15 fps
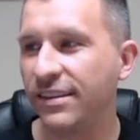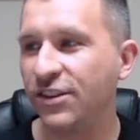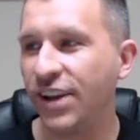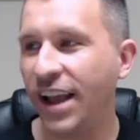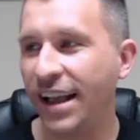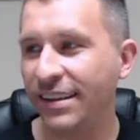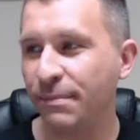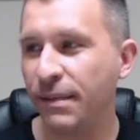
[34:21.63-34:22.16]

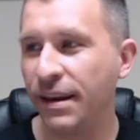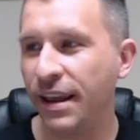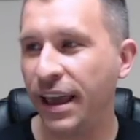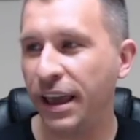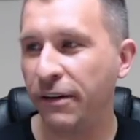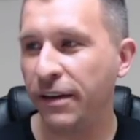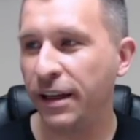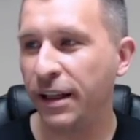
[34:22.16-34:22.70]
Jasmine,
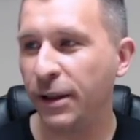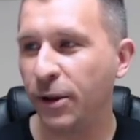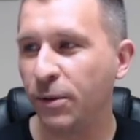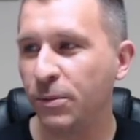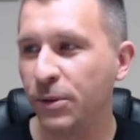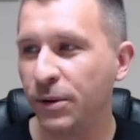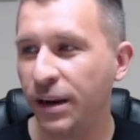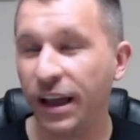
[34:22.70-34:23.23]
Ariel, or
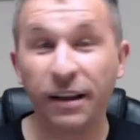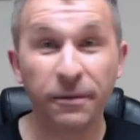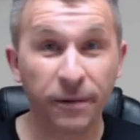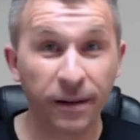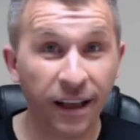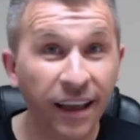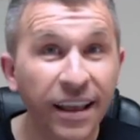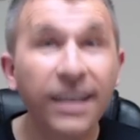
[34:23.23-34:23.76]
Mulan,
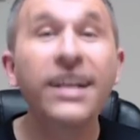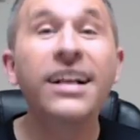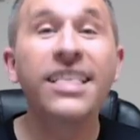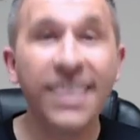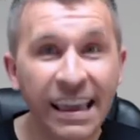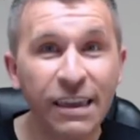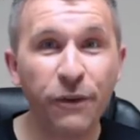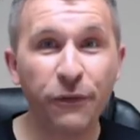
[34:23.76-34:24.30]
right?
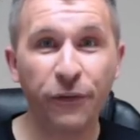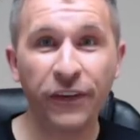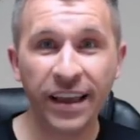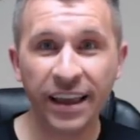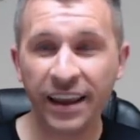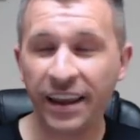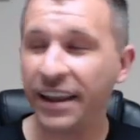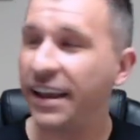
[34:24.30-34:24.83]
Thank you for
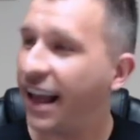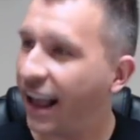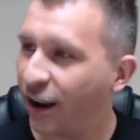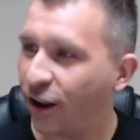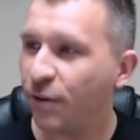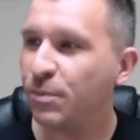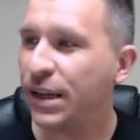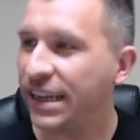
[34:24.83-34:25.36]
getting it. I
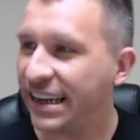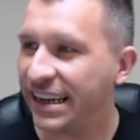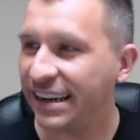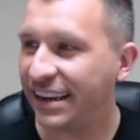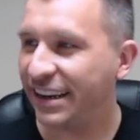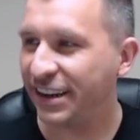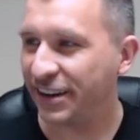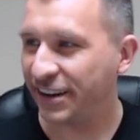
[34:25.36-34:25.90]

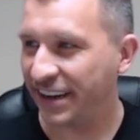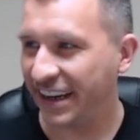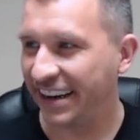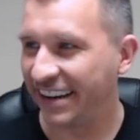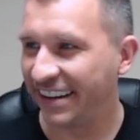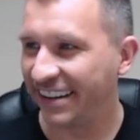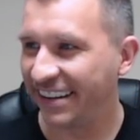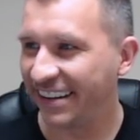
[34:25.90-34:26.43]
completely agree.
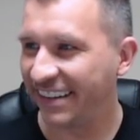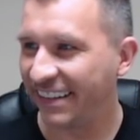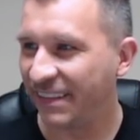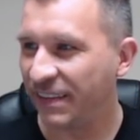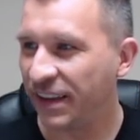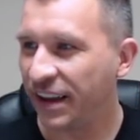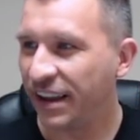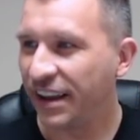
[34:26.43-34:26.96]

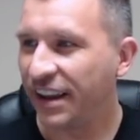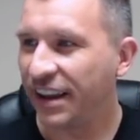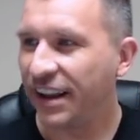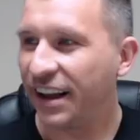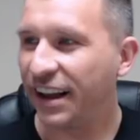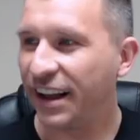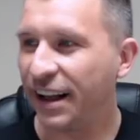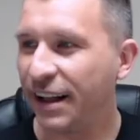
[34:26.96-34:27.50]

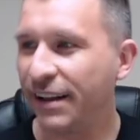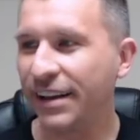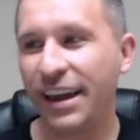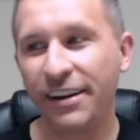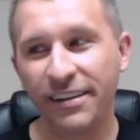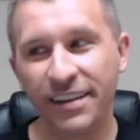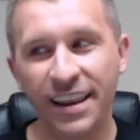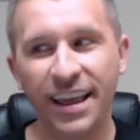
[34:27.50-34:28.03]

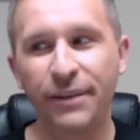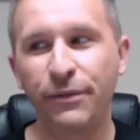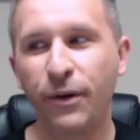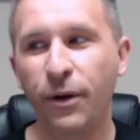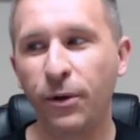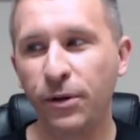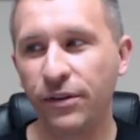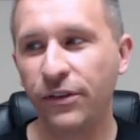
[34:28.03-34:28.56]
Caroline
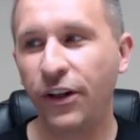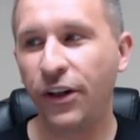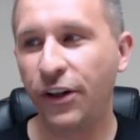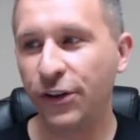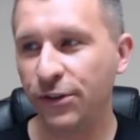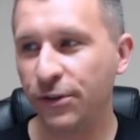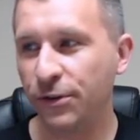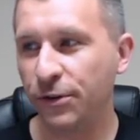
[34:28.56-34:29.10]
Olsen
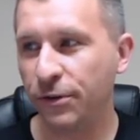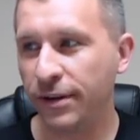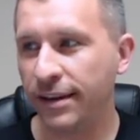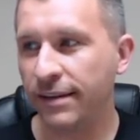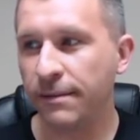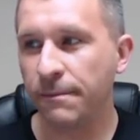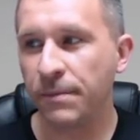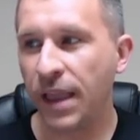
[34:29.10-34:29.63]
also
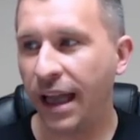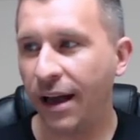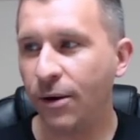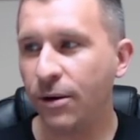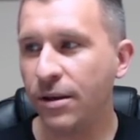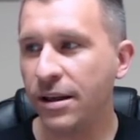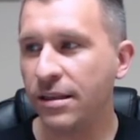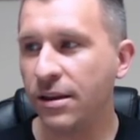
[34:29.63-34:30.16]
agrees.
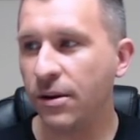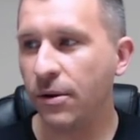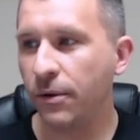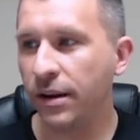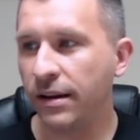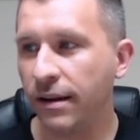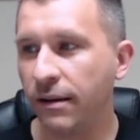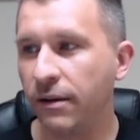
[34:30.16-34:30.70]
How did the
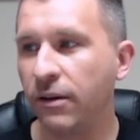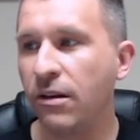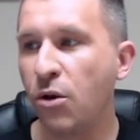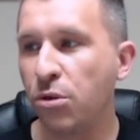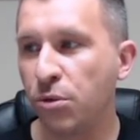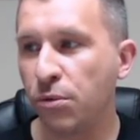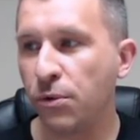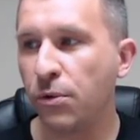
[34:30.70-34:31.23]
Nordic tenor go
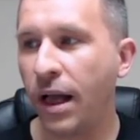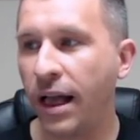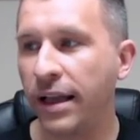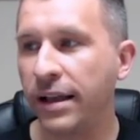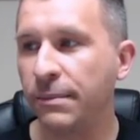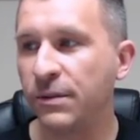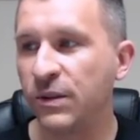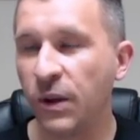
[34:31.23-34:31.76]
through? I
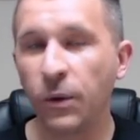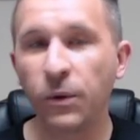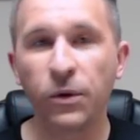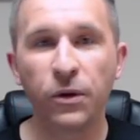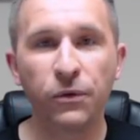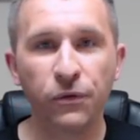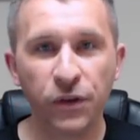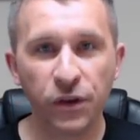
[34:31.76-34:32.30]
am so
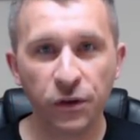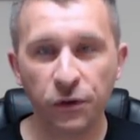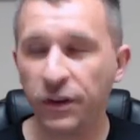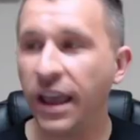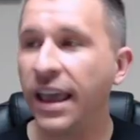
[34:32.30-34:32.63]
confused.